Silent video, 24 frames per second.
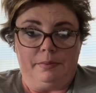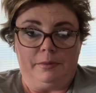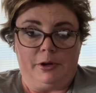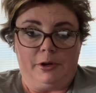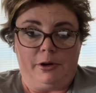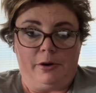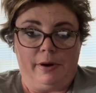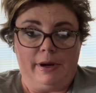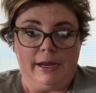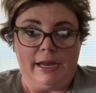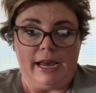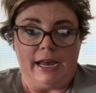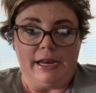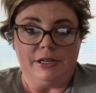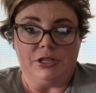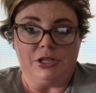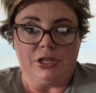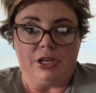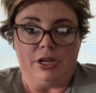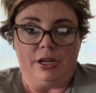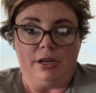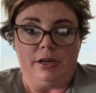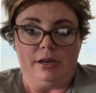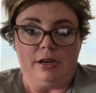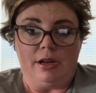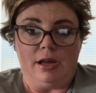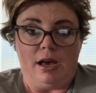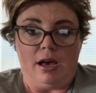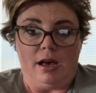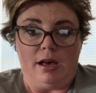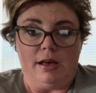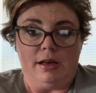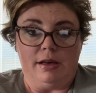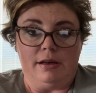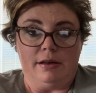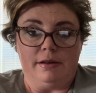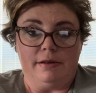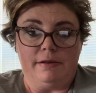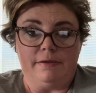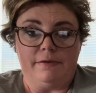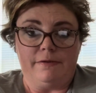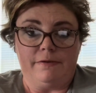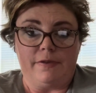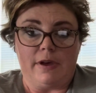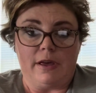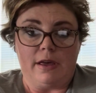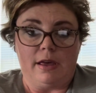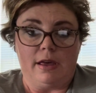creation
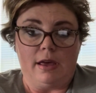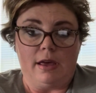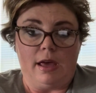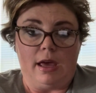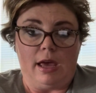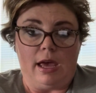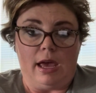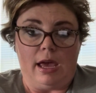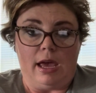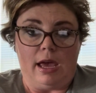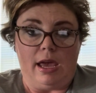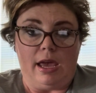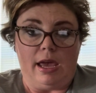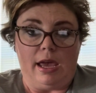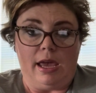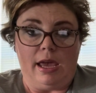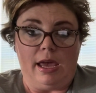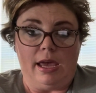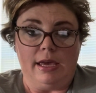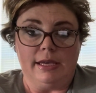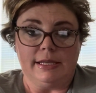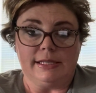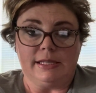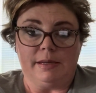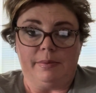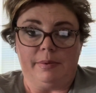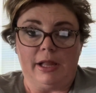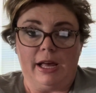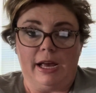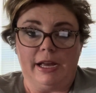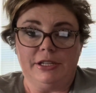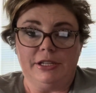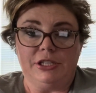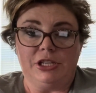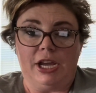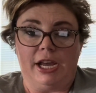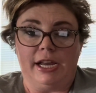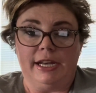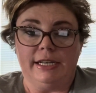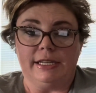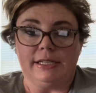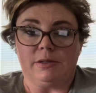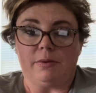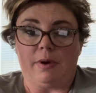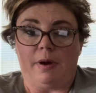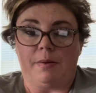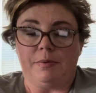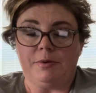of a supply chain
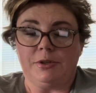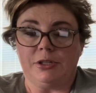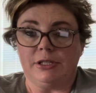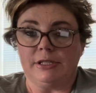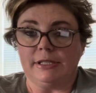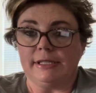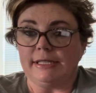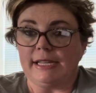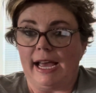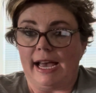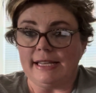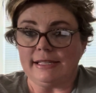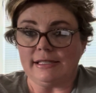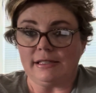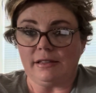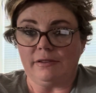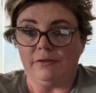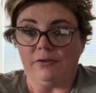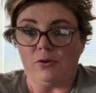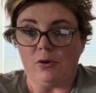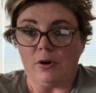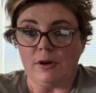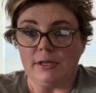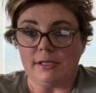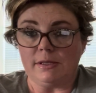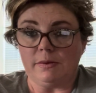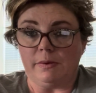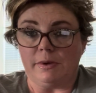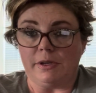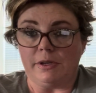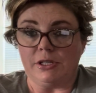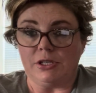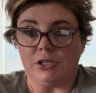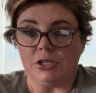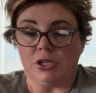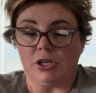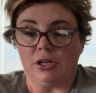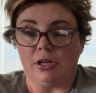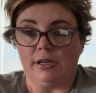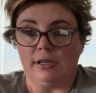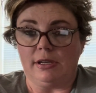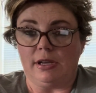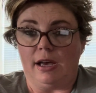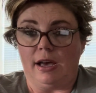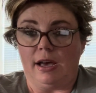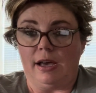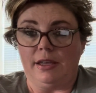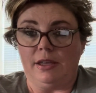disruptions task force, which
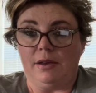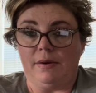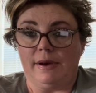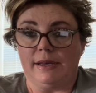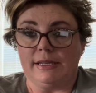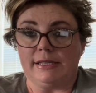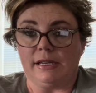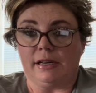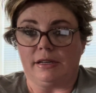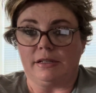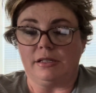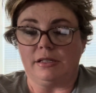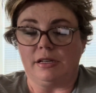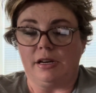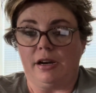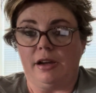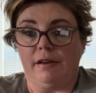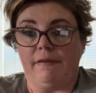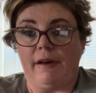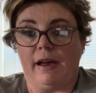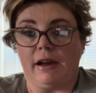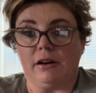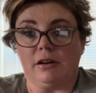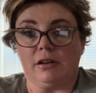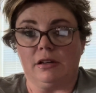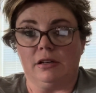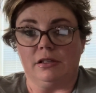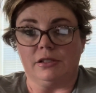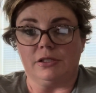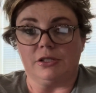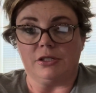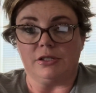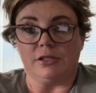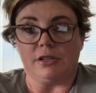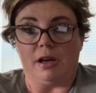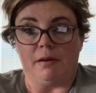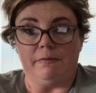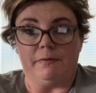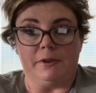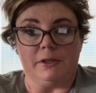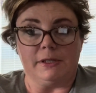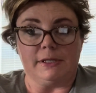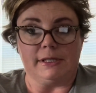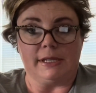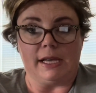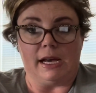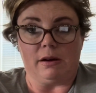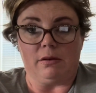U.S. Secretary of Agriculture Tom
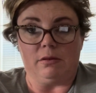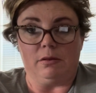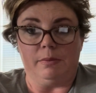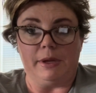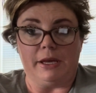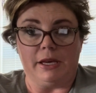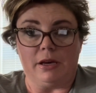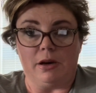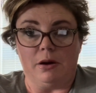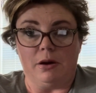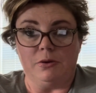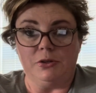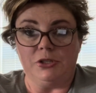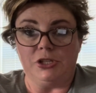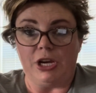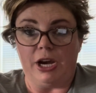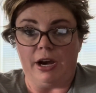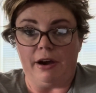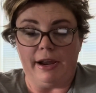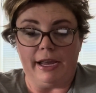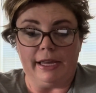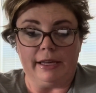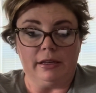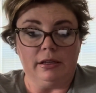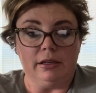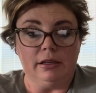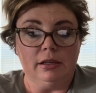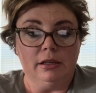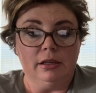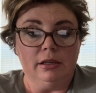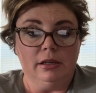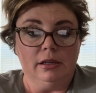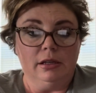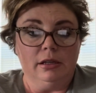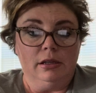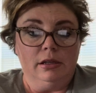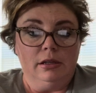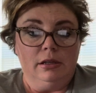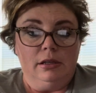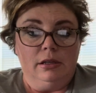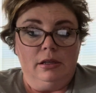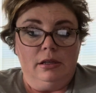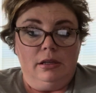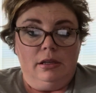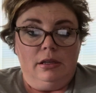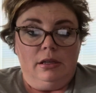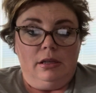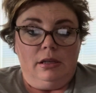Vilsack will be co-chairing.
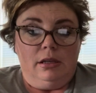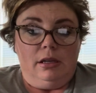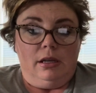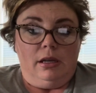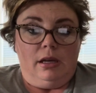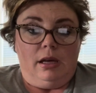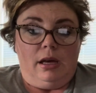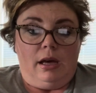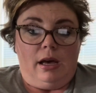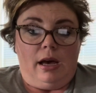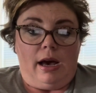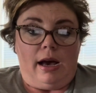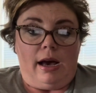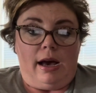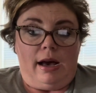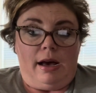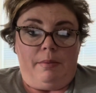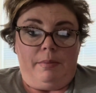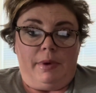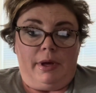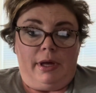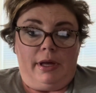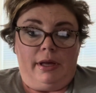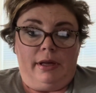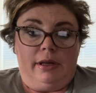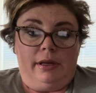The